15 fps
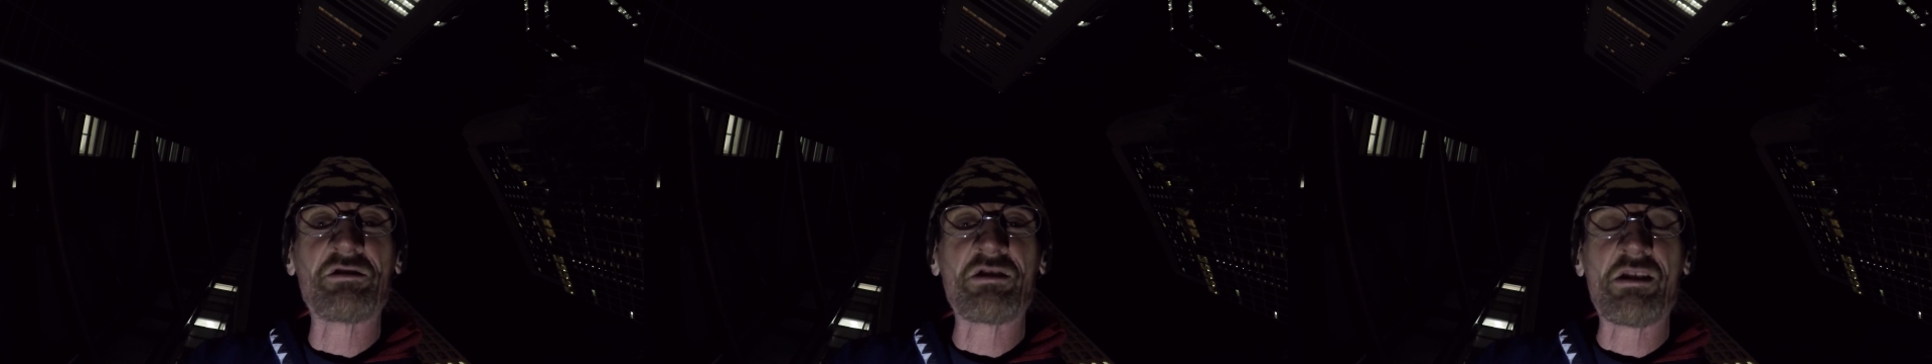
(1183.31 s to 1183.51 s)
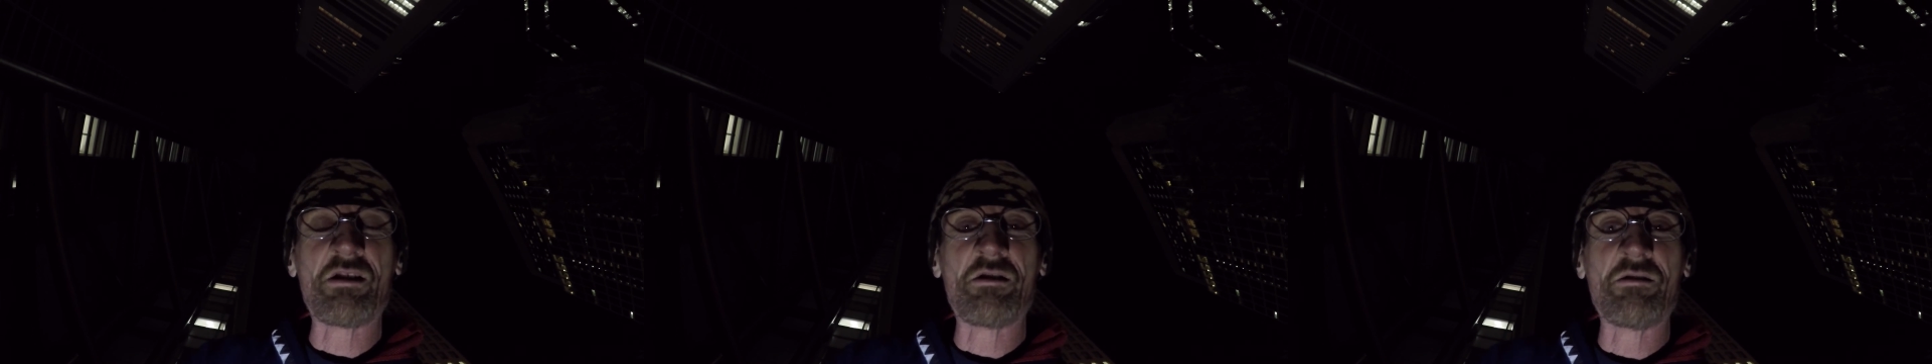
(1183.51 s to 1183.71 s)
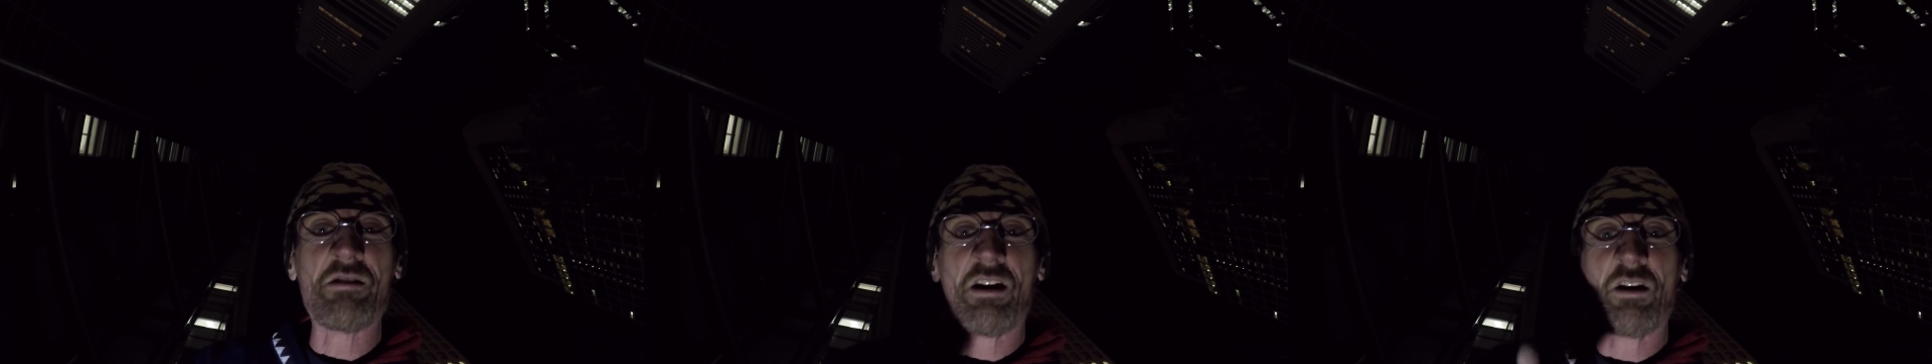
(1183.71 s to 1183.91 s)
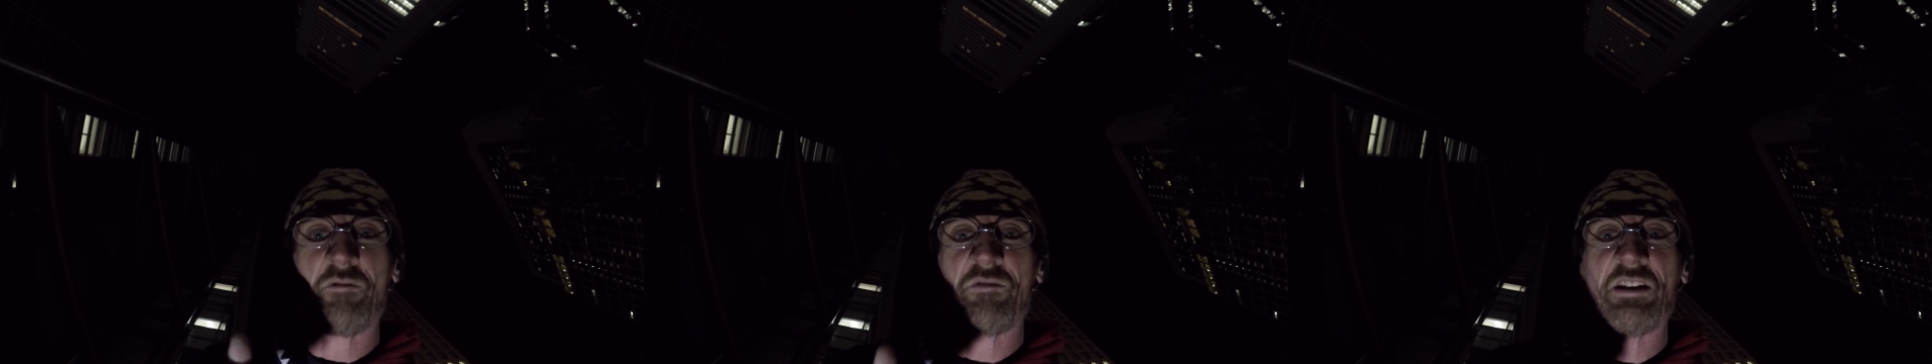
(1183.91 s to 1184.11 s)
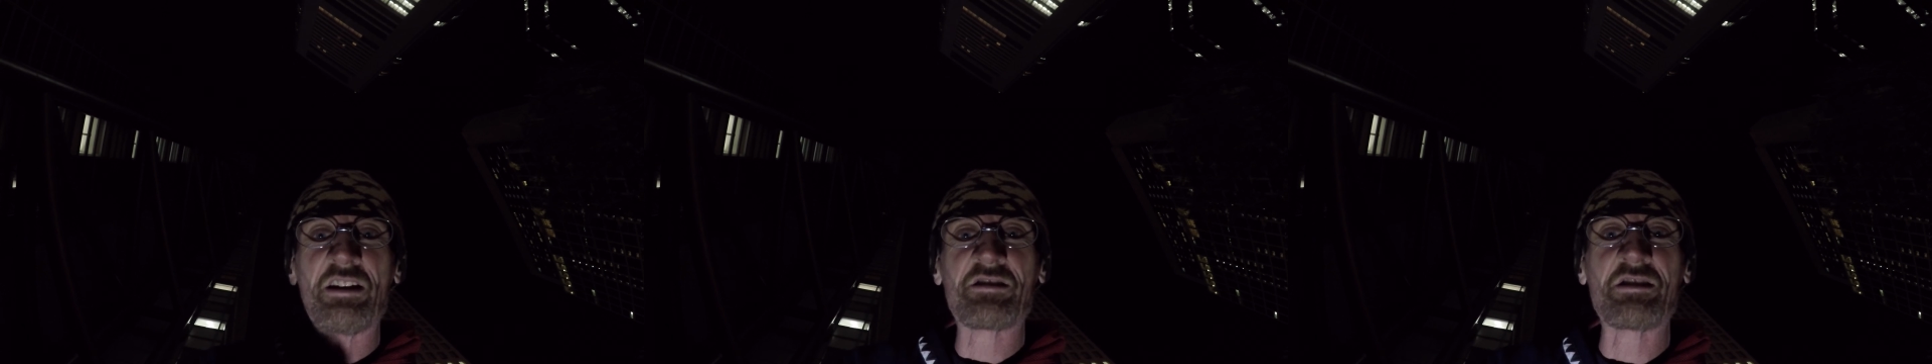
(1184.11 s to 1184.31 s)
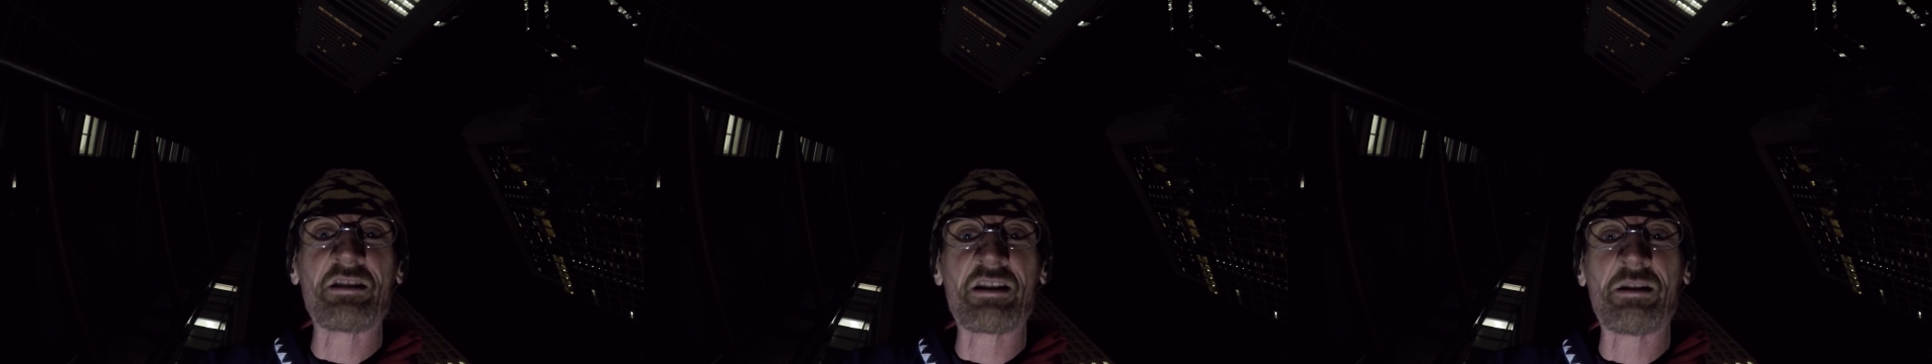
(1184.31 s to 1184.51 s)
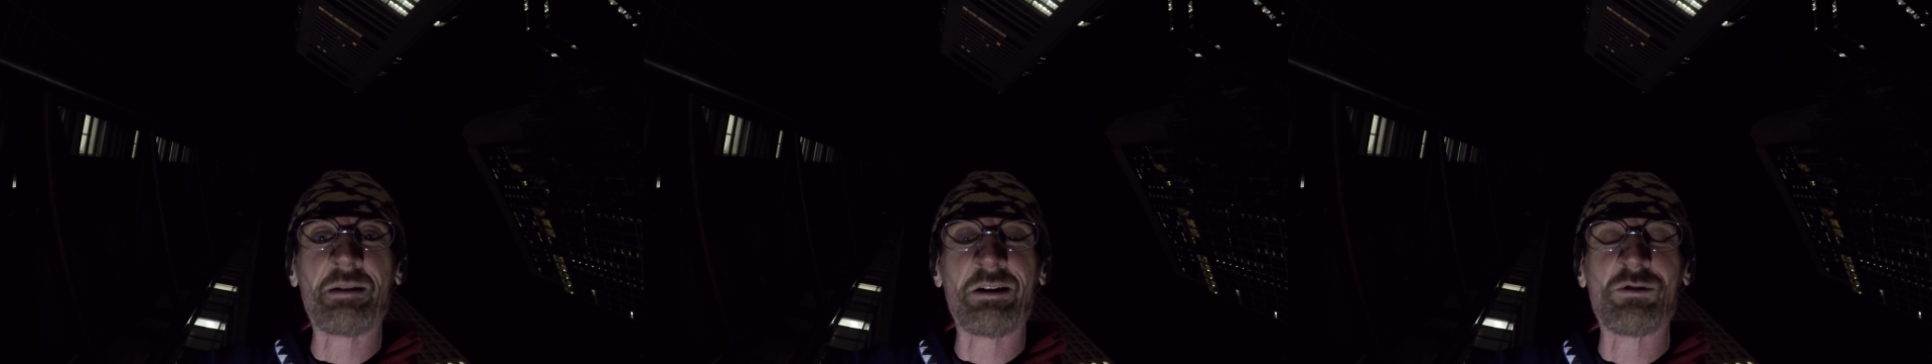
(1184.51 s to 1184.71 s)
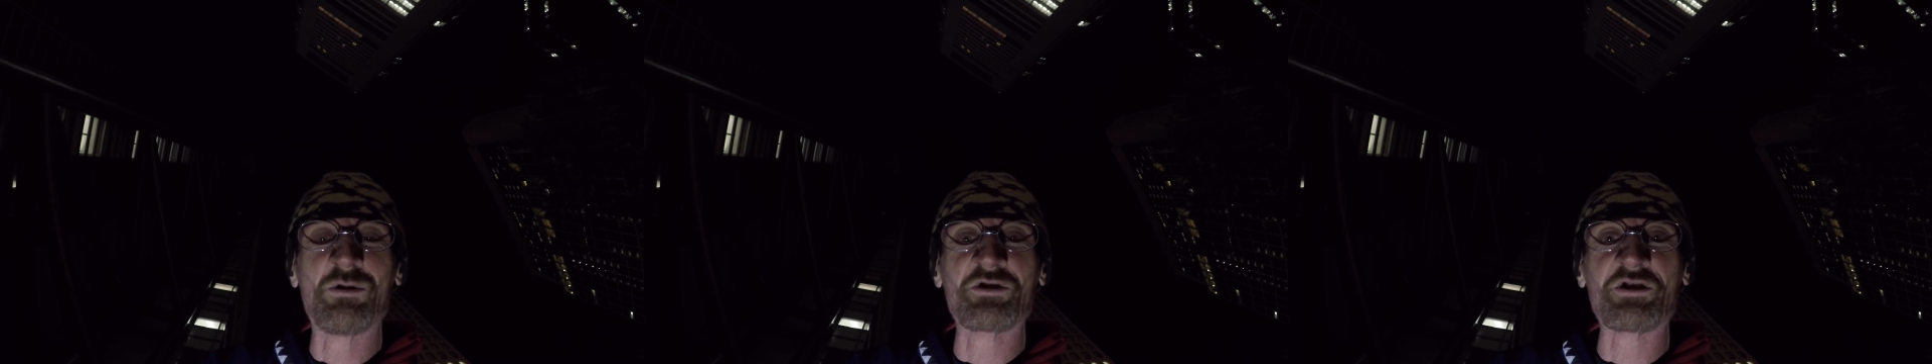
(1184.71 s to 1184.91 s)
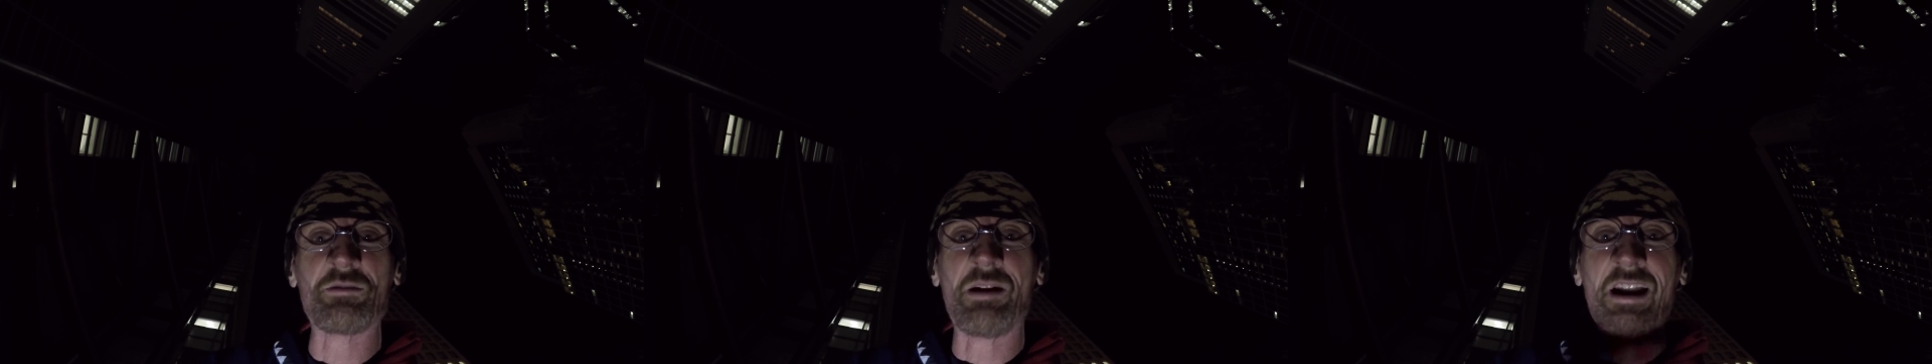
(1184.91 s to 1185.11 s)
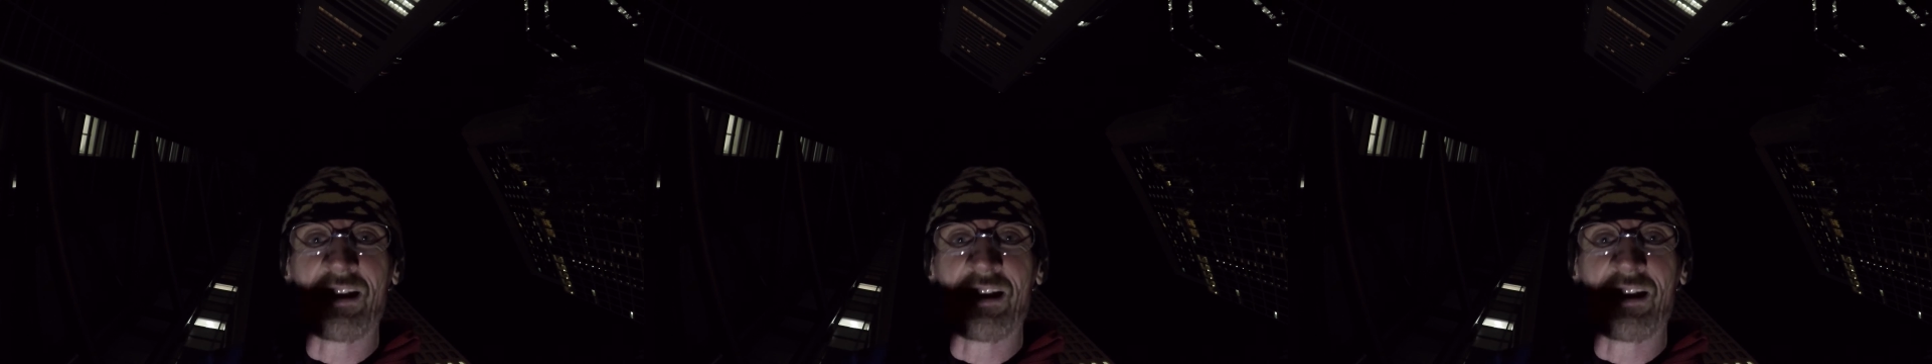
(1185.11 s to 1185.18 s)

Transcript: So hopefully it's going to come out awesome,